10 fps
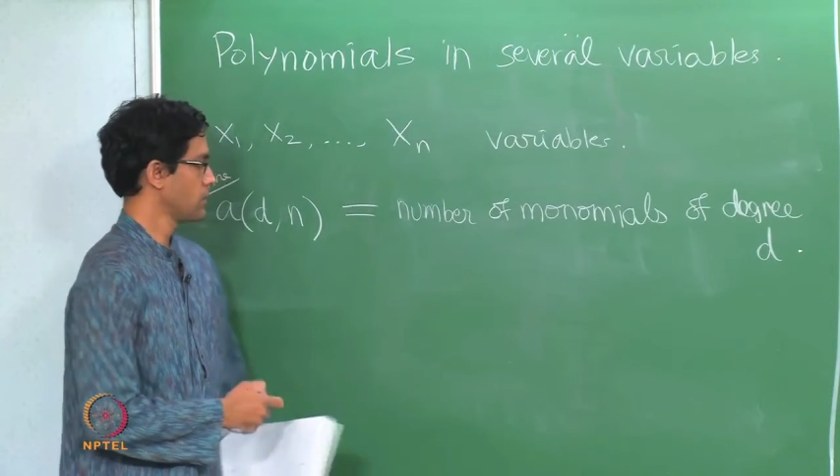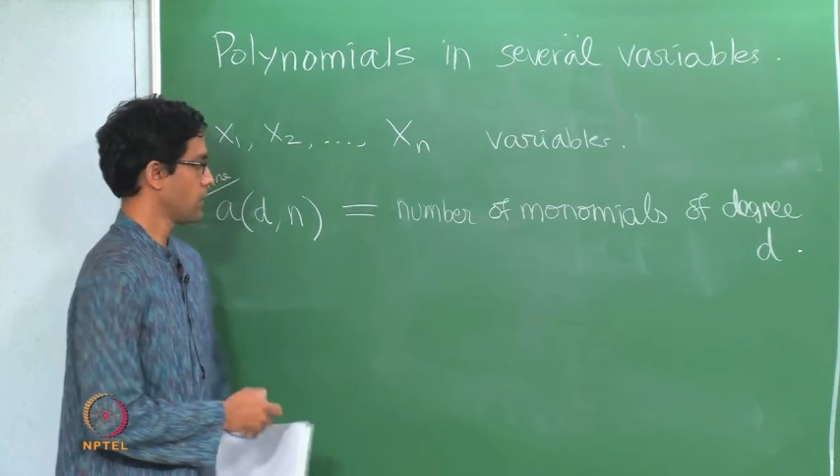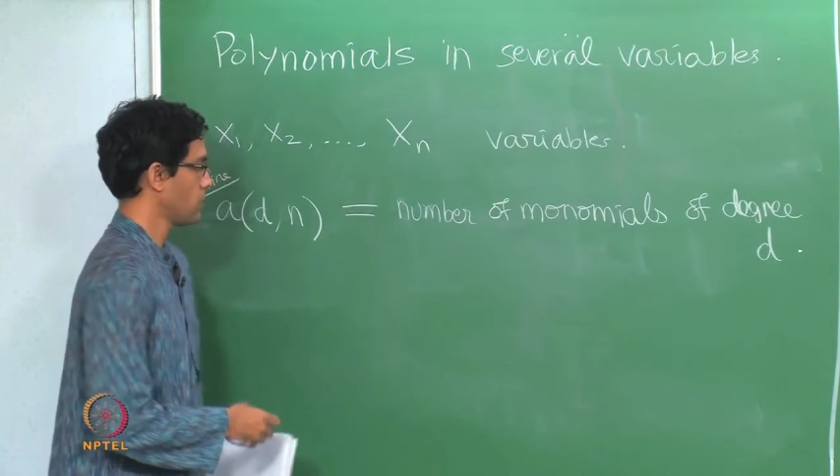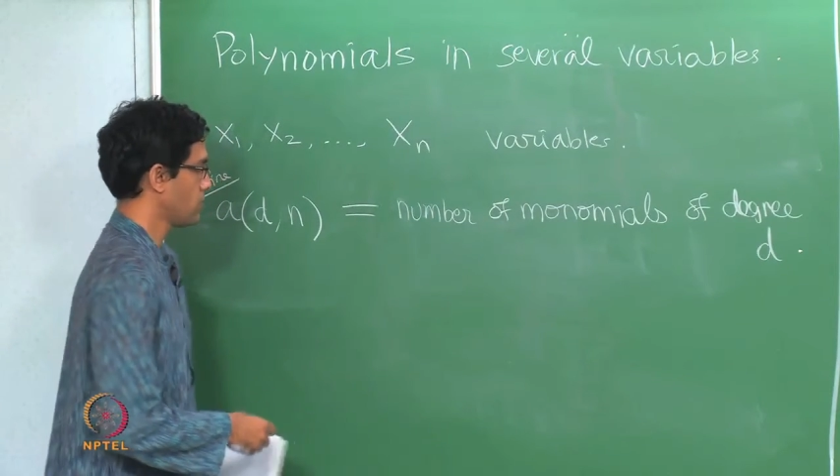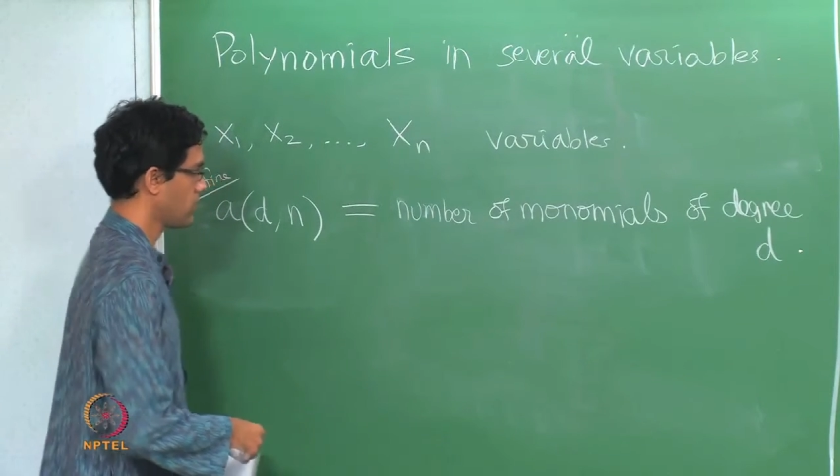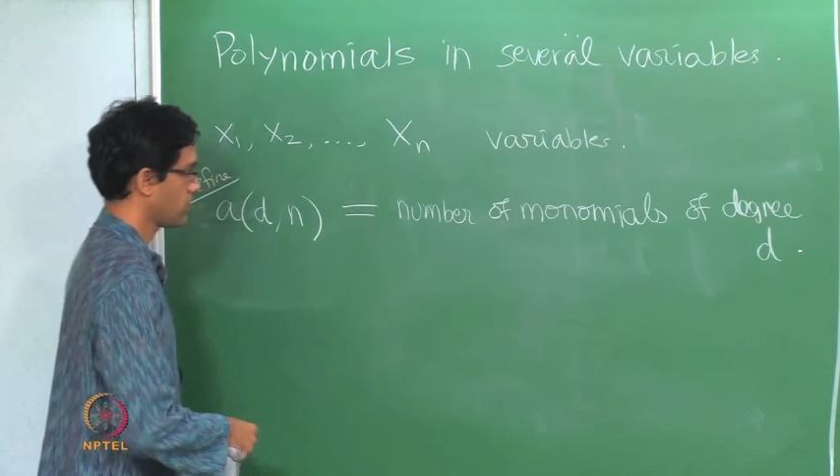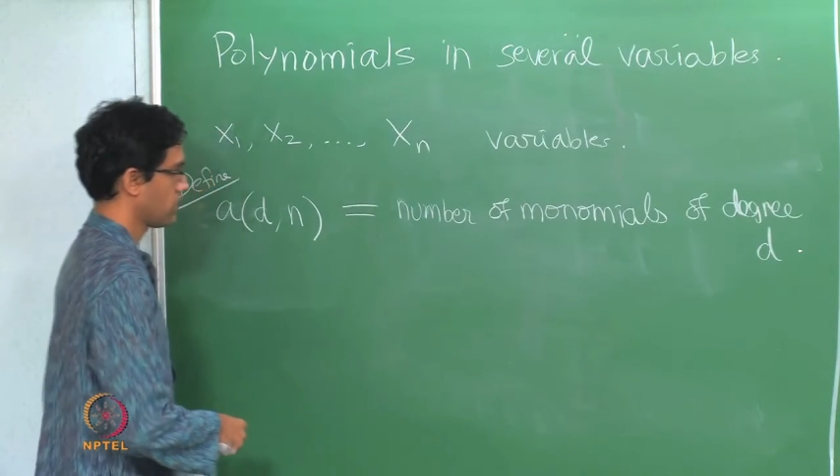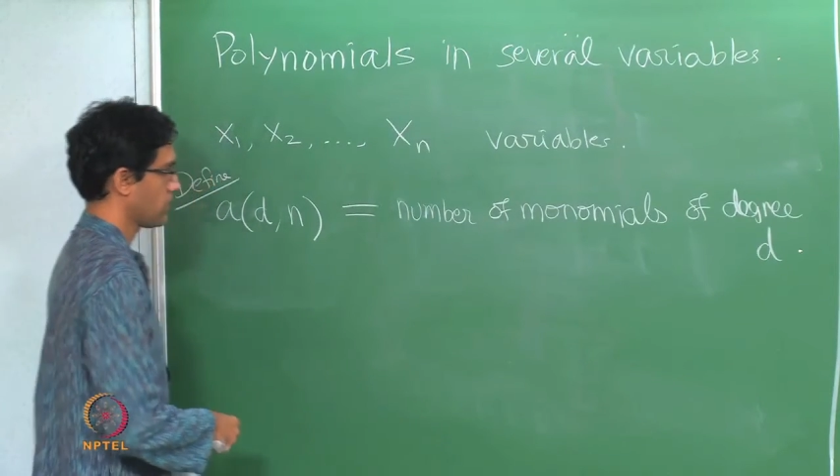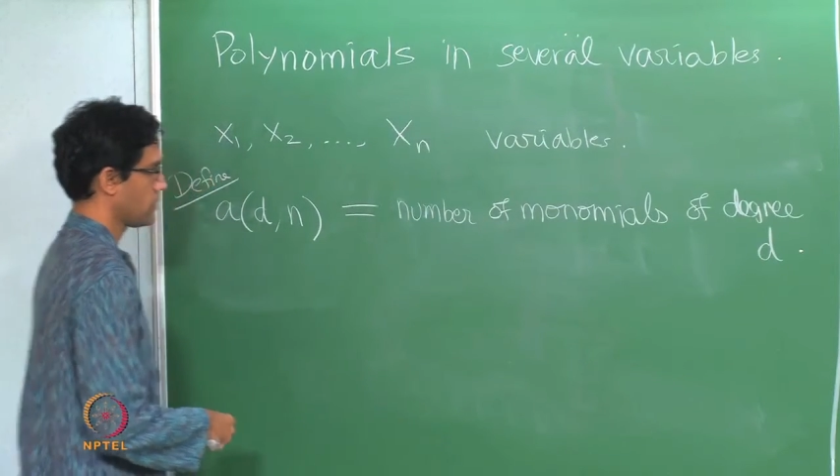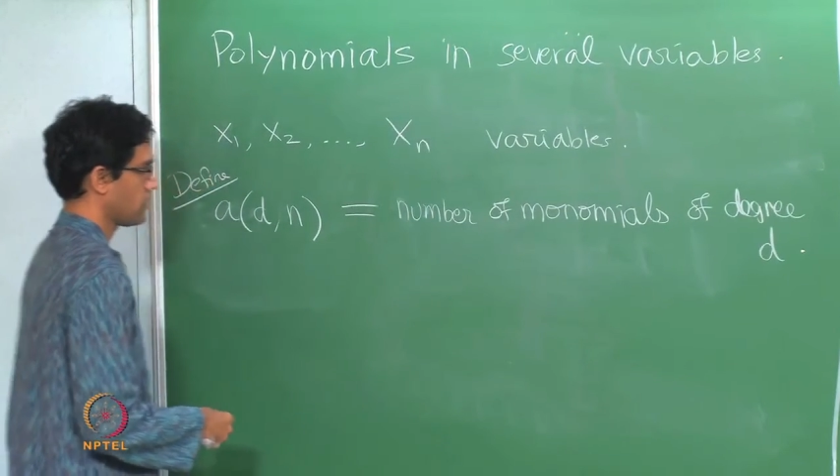Now,
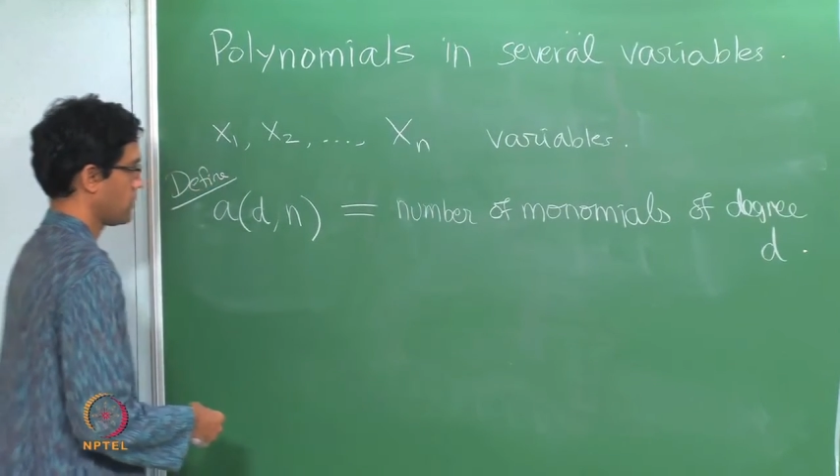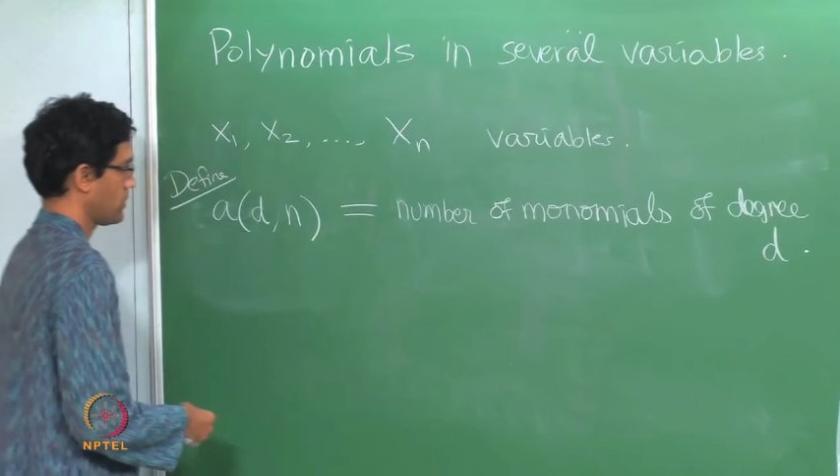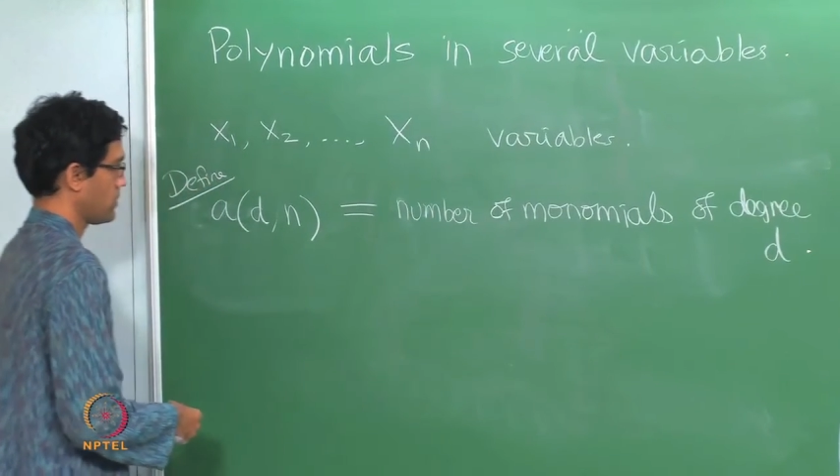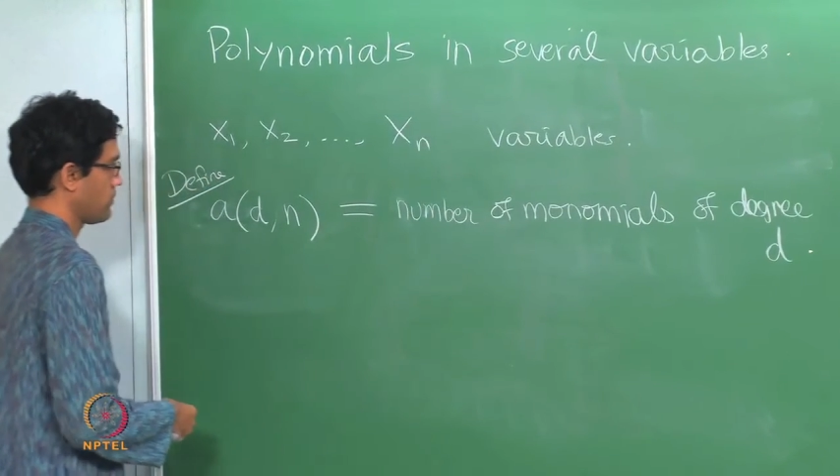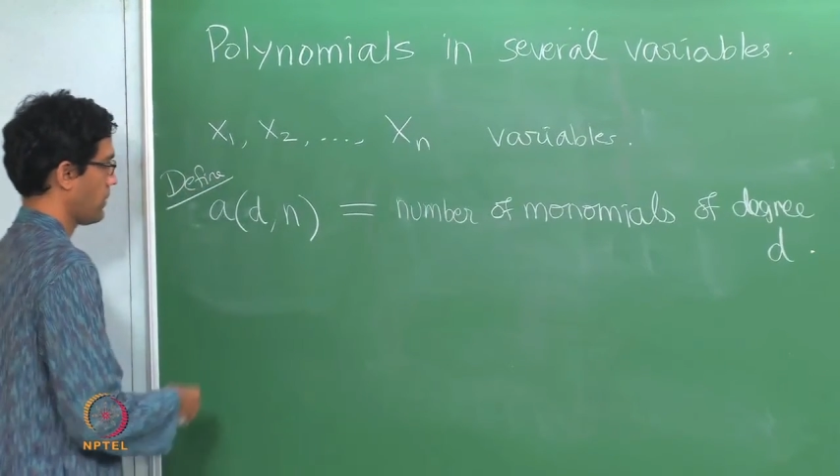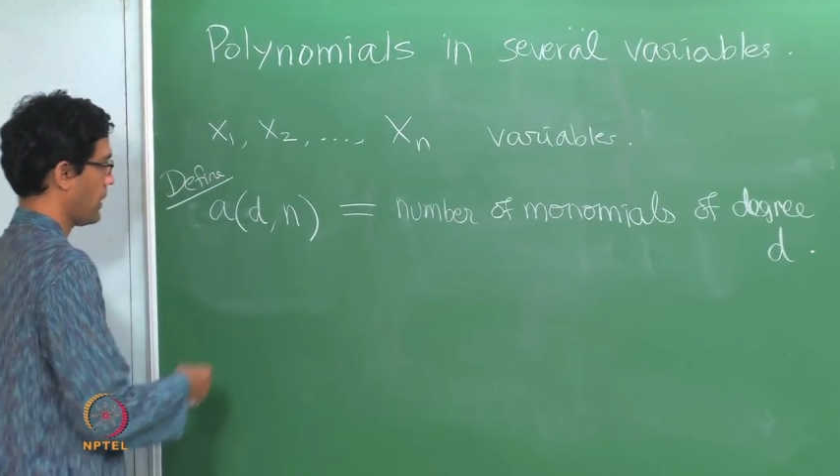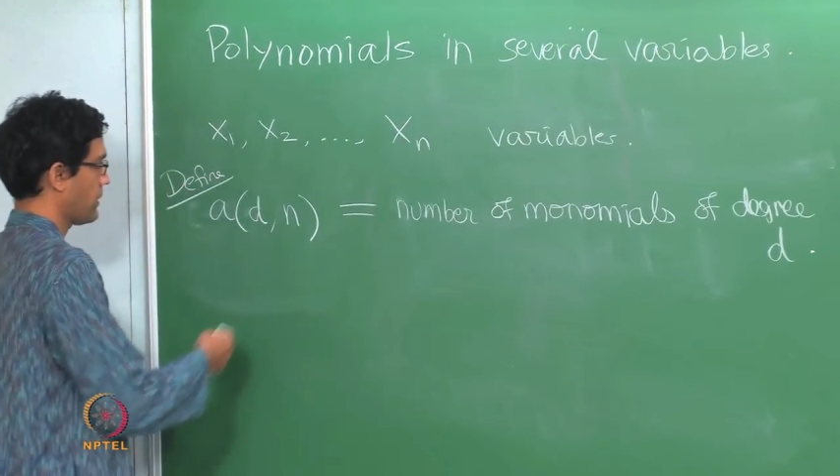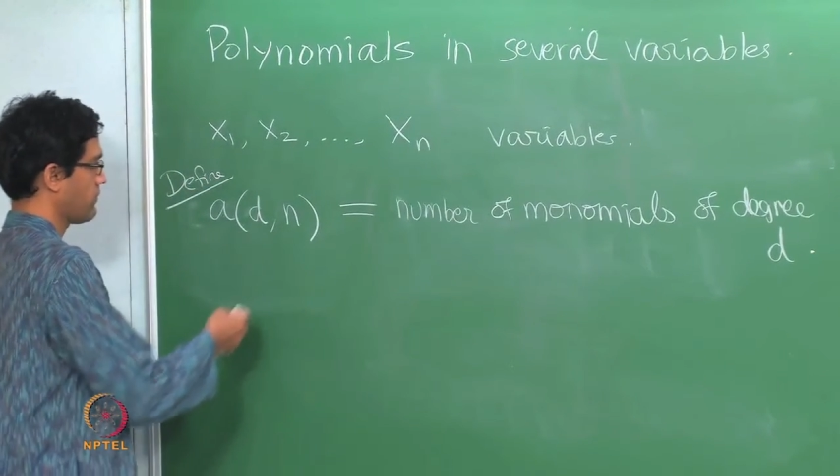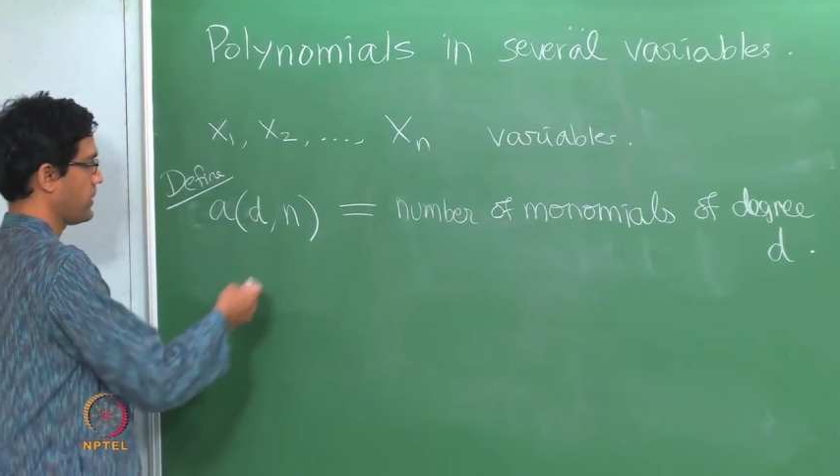and